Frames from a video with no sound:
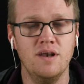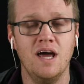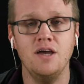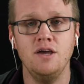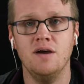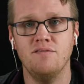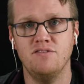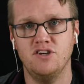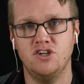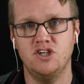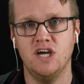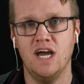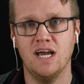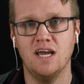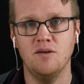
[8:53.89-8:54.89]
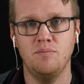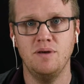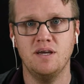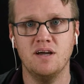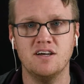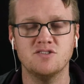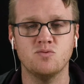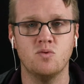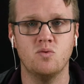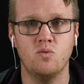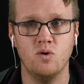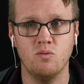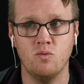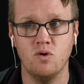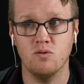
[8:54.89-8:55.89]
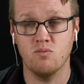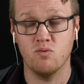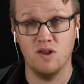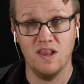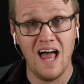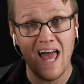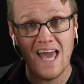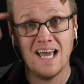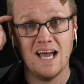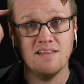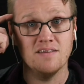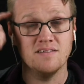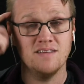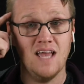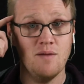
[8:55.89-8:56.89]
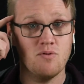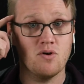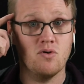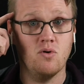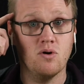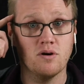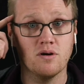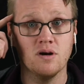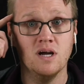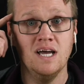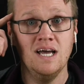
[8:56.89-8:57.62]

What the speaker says: now you have to check it, because we're relying on this tape recorder,